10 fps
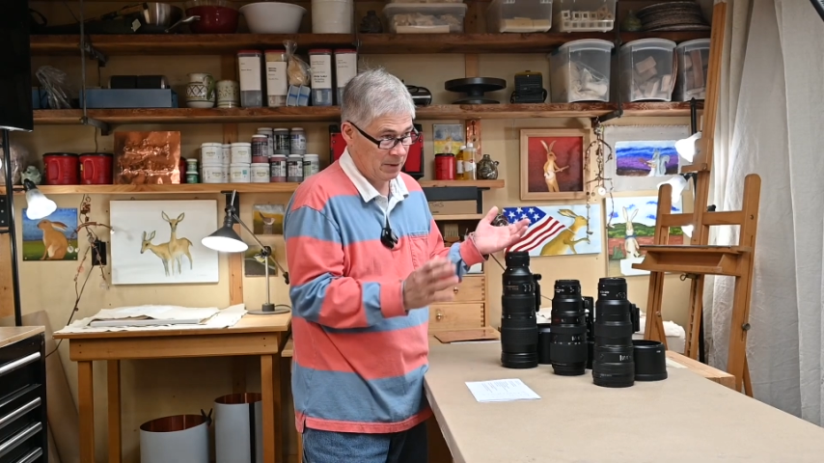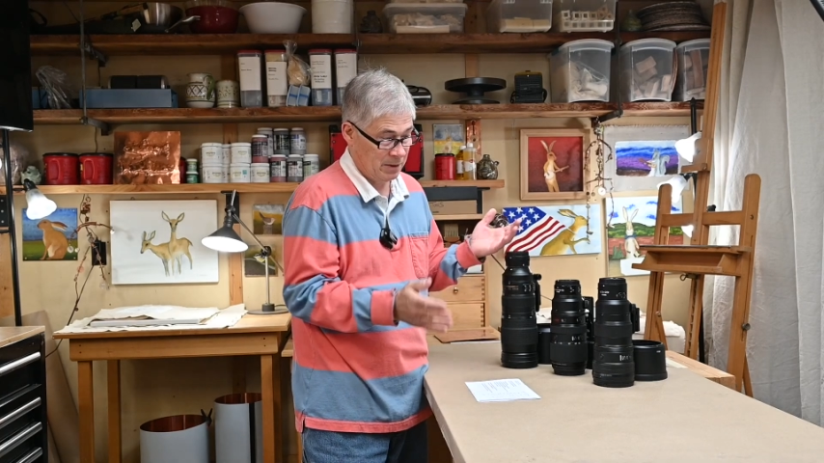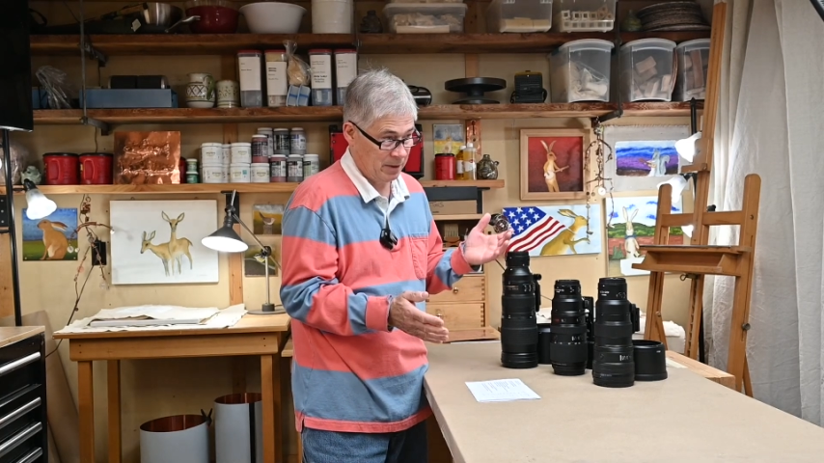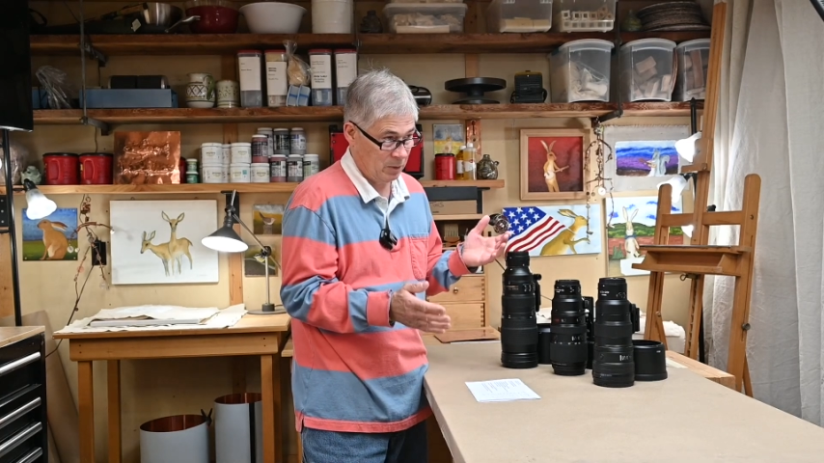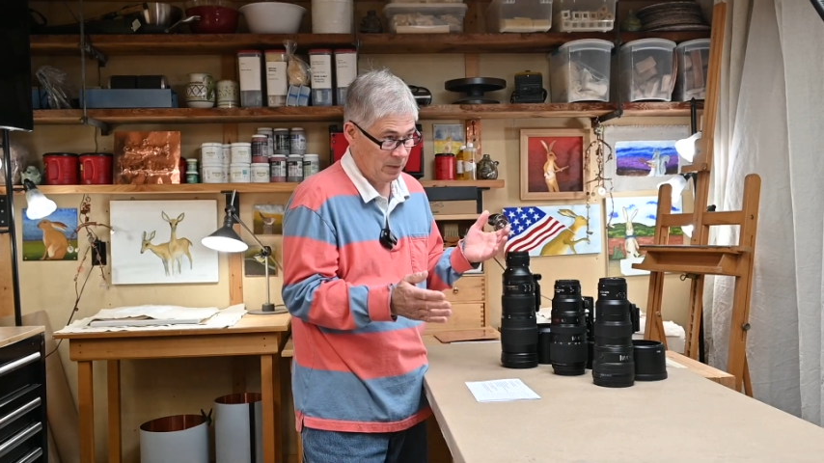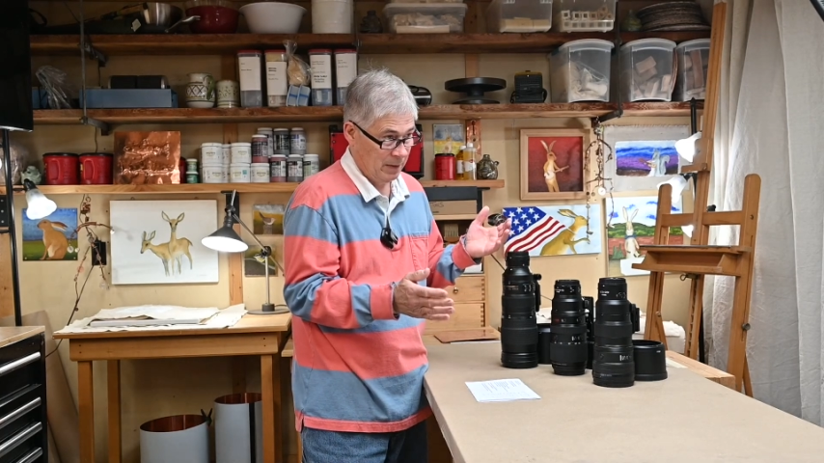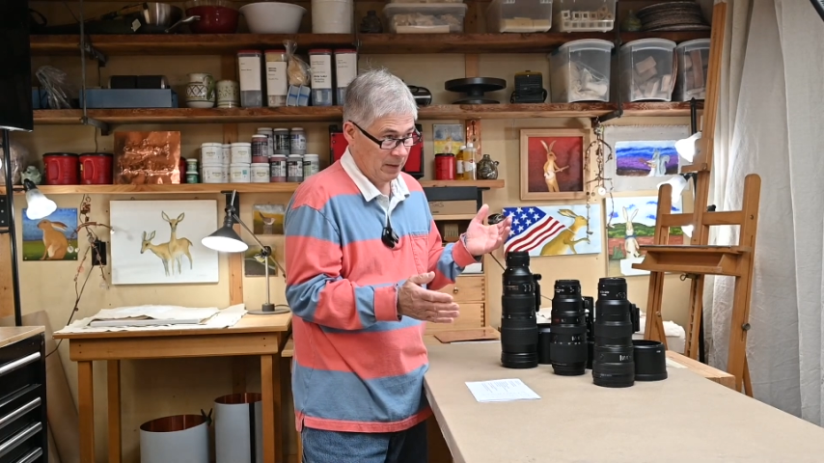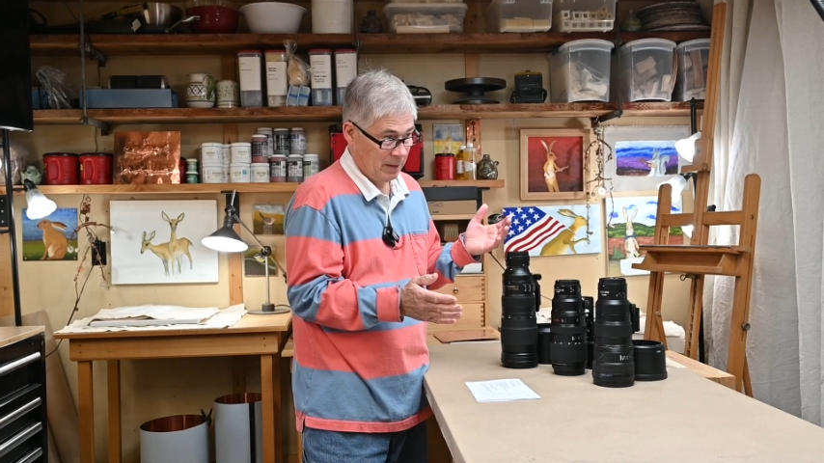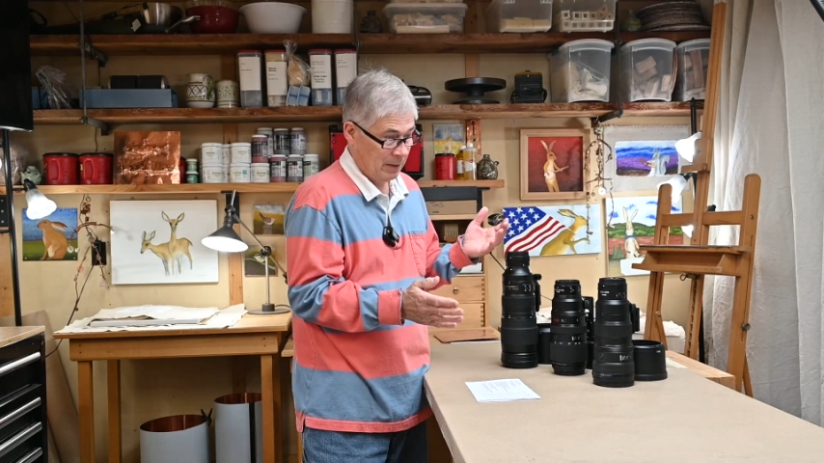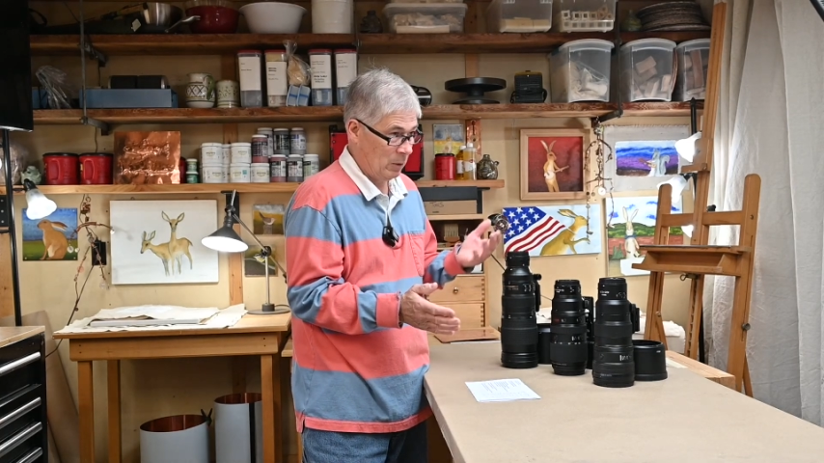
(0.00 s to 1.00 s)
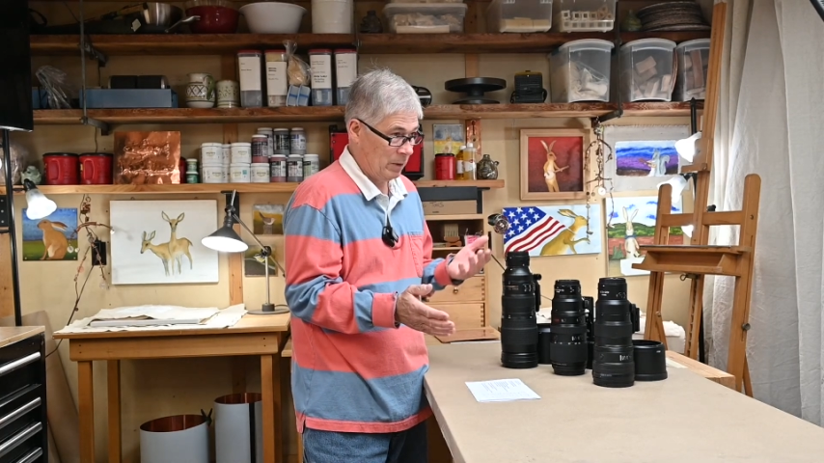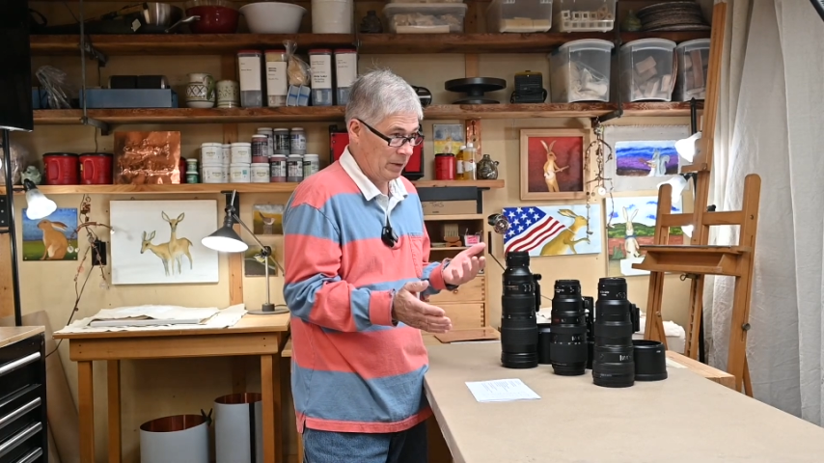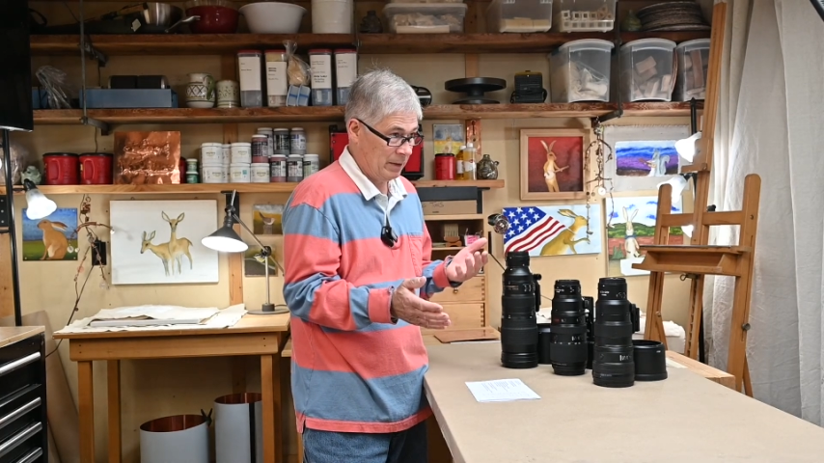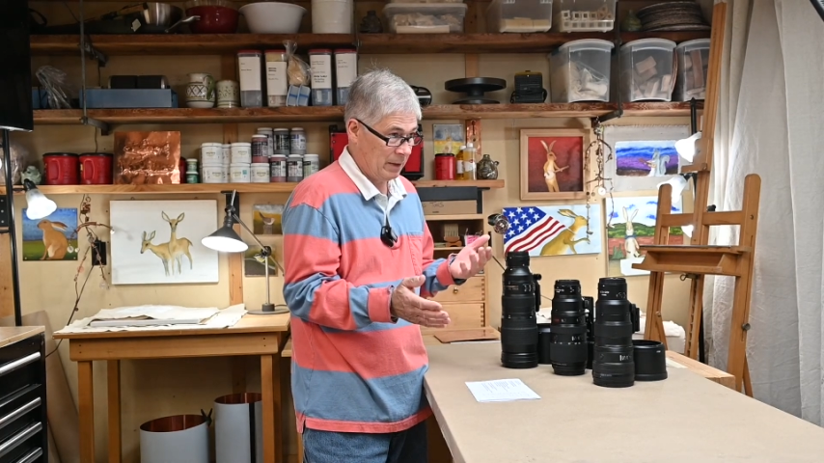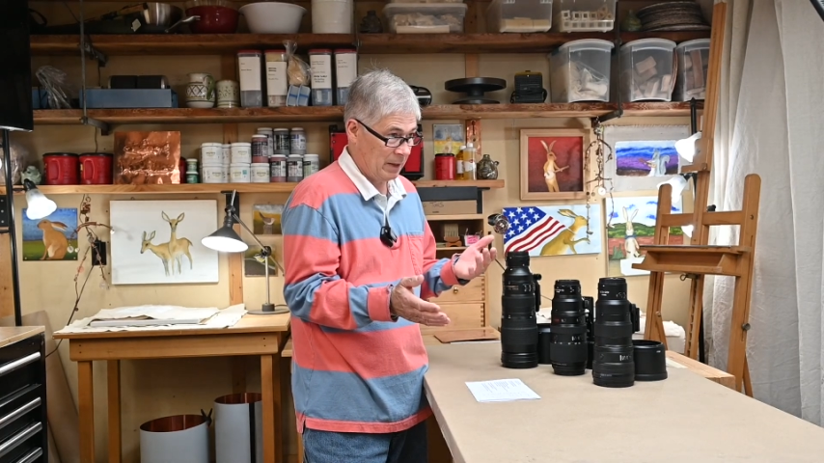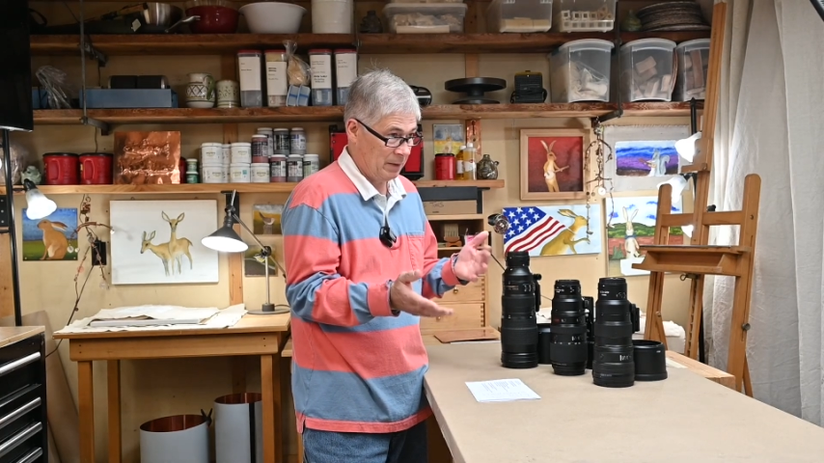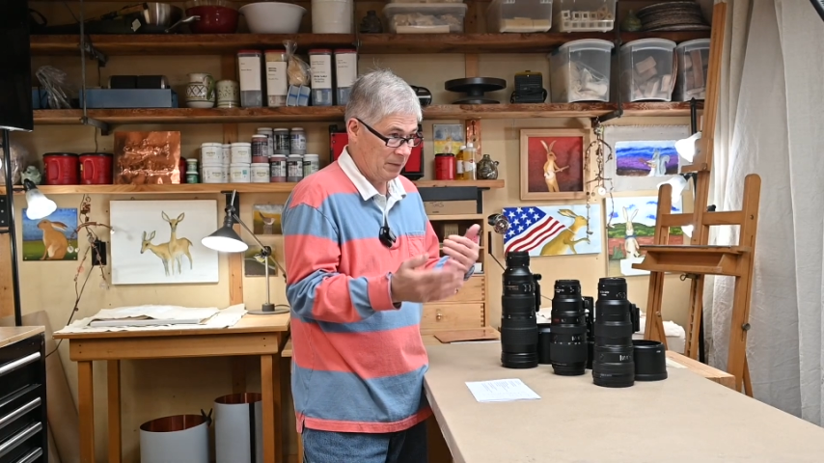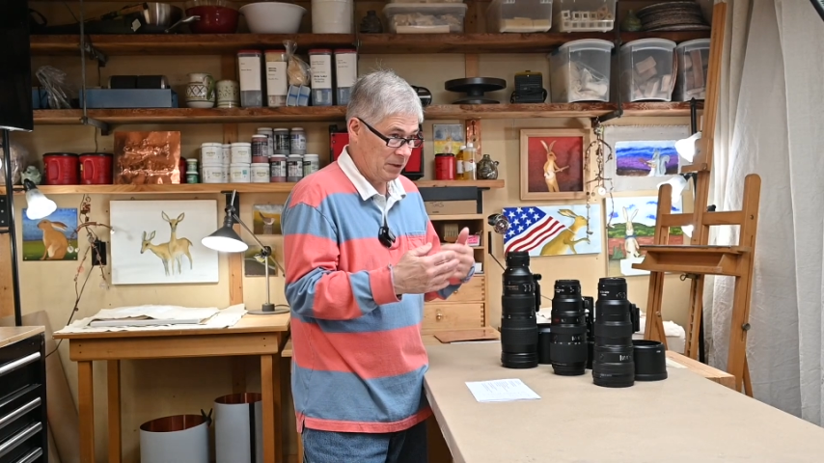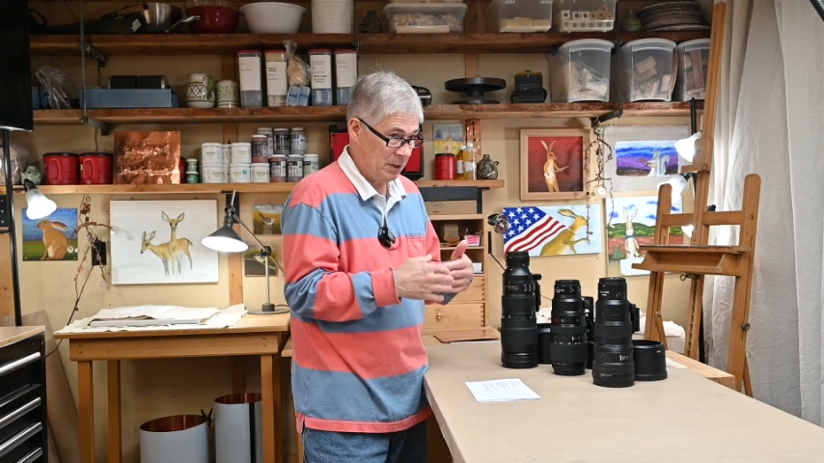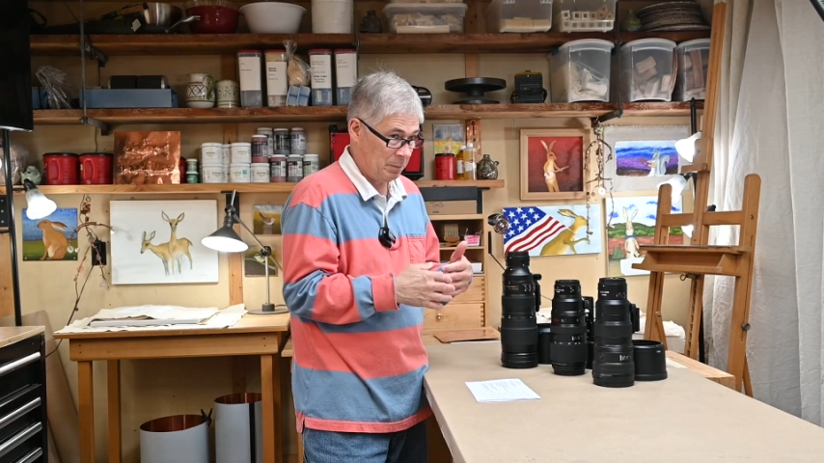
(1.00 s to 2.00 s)
So I ordered kind of a
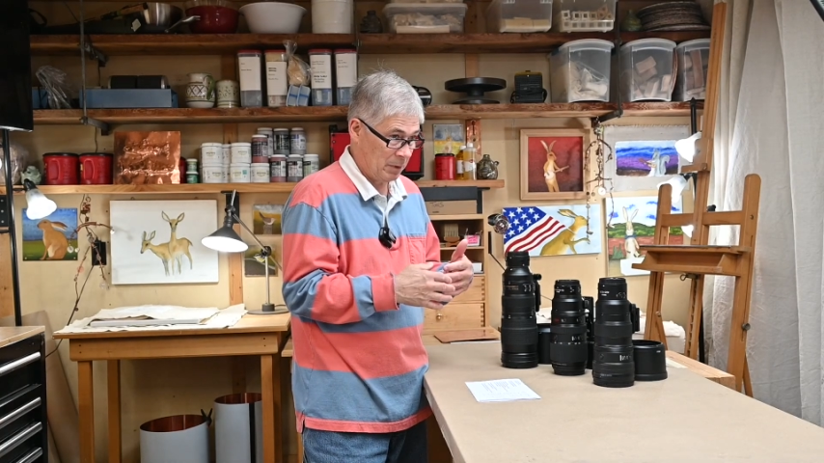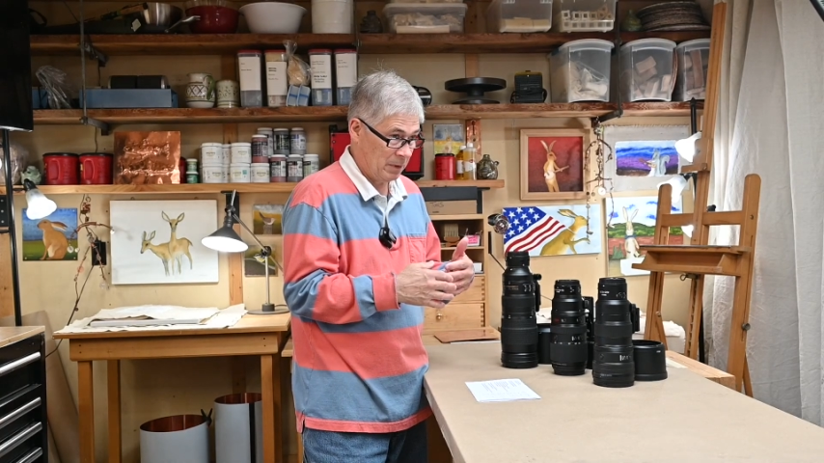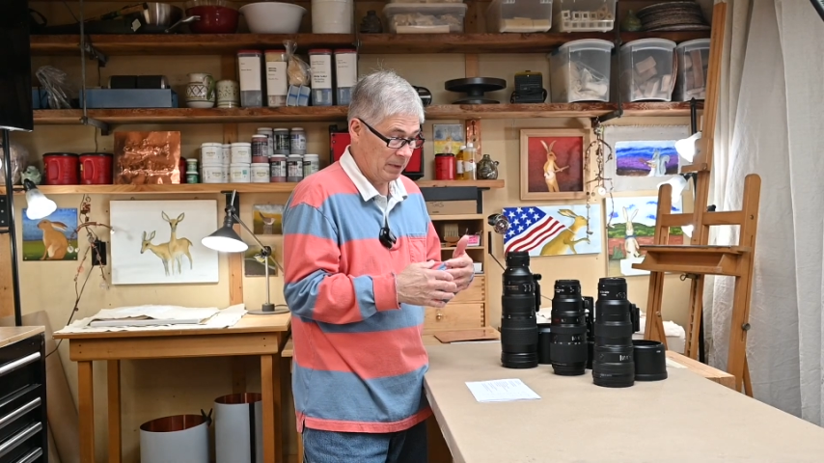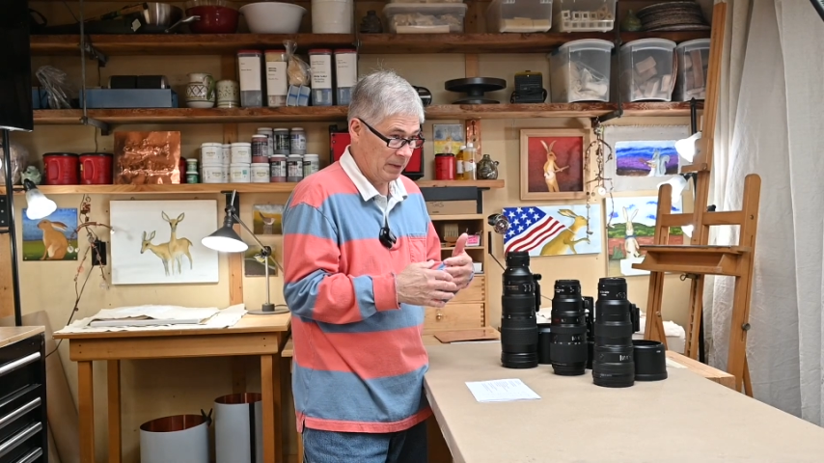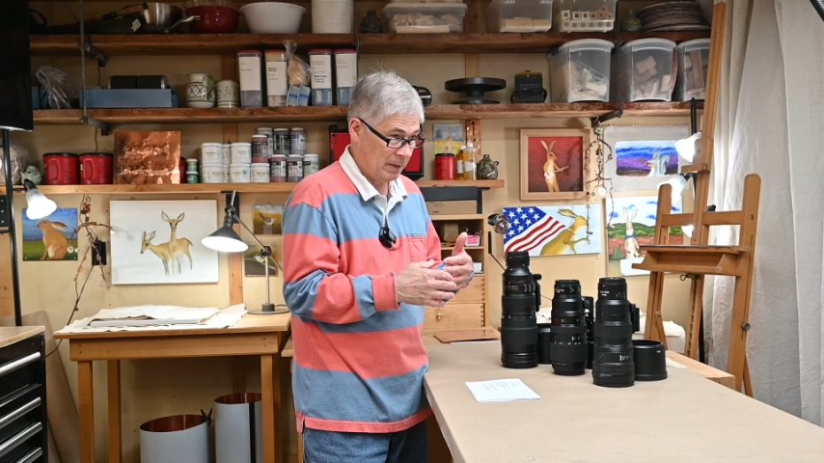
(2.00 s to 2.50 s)
cheaper